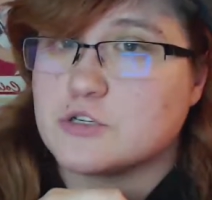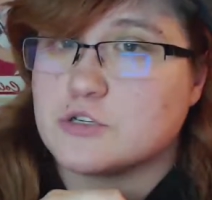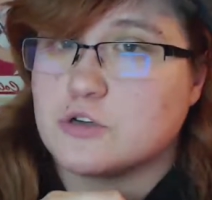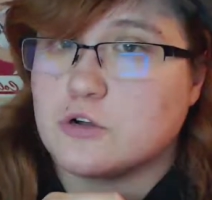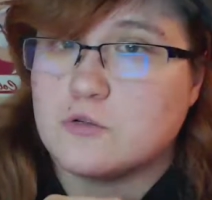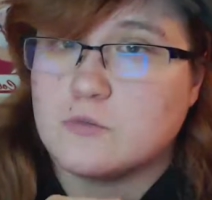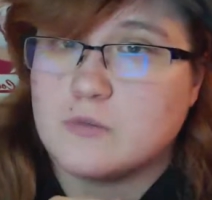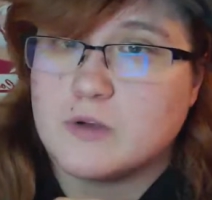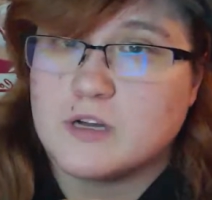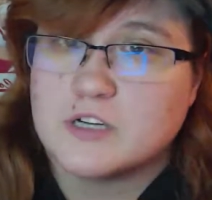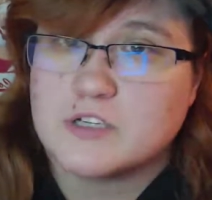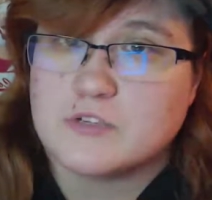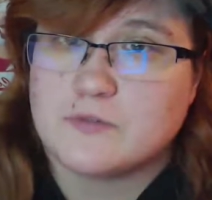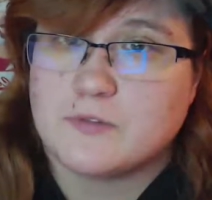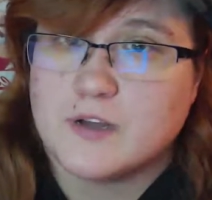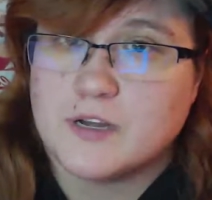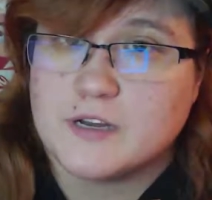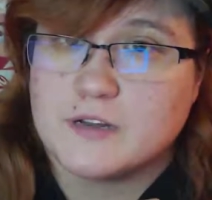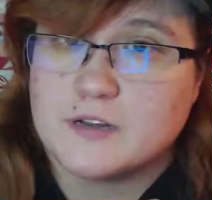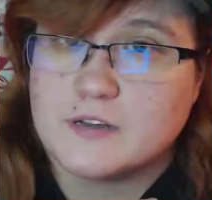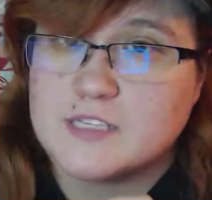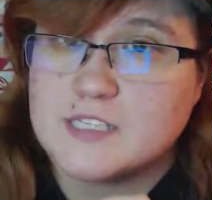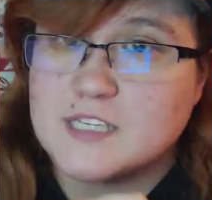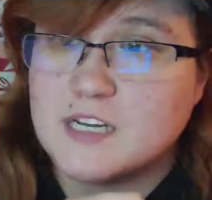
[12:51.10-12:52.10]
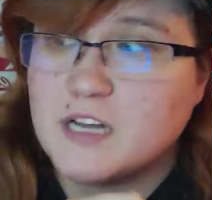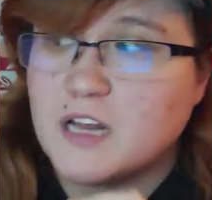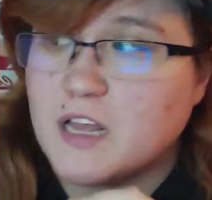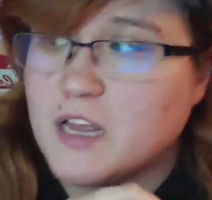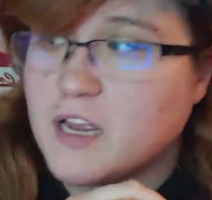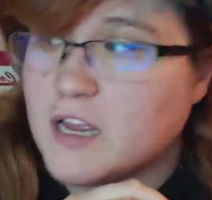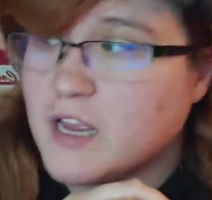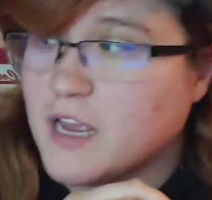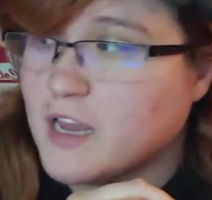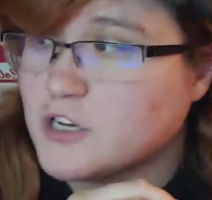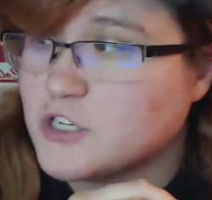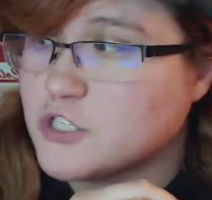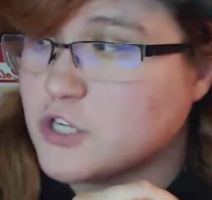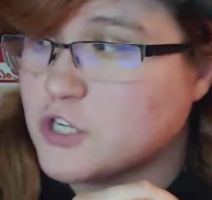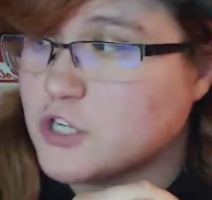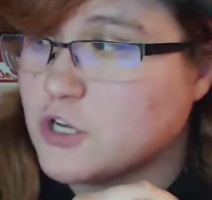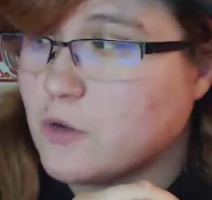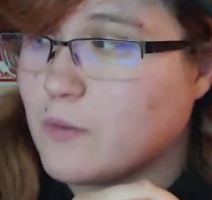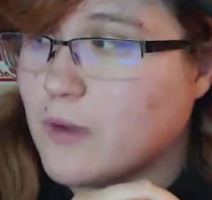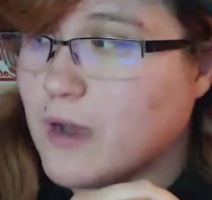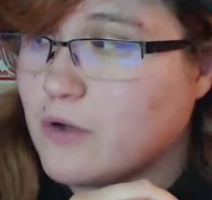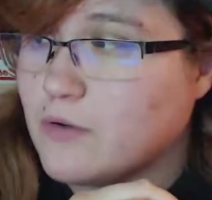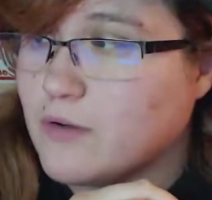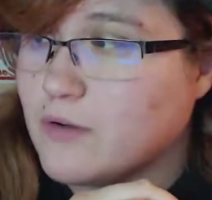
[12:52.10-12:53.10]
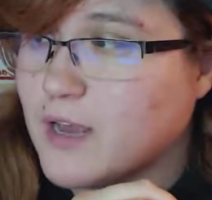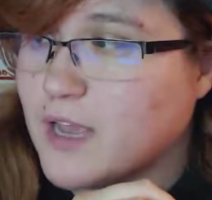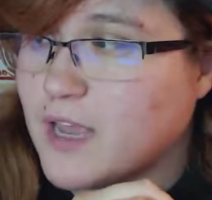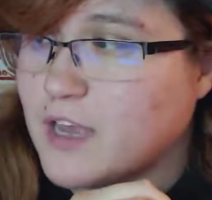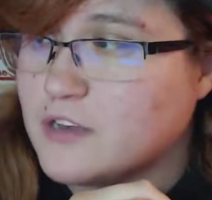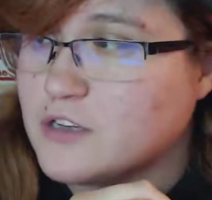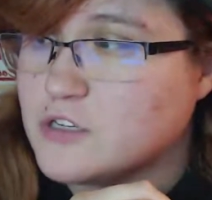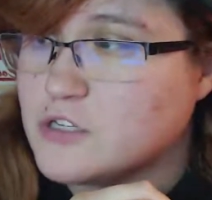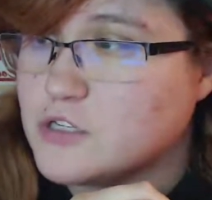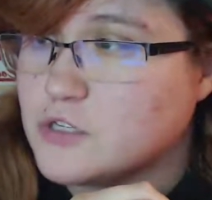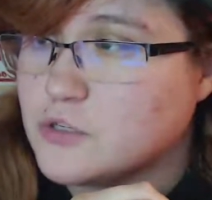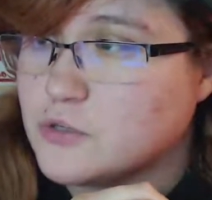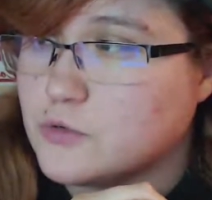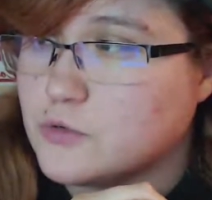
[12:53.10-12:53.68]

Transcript: so much fun. Sin and I actually go out and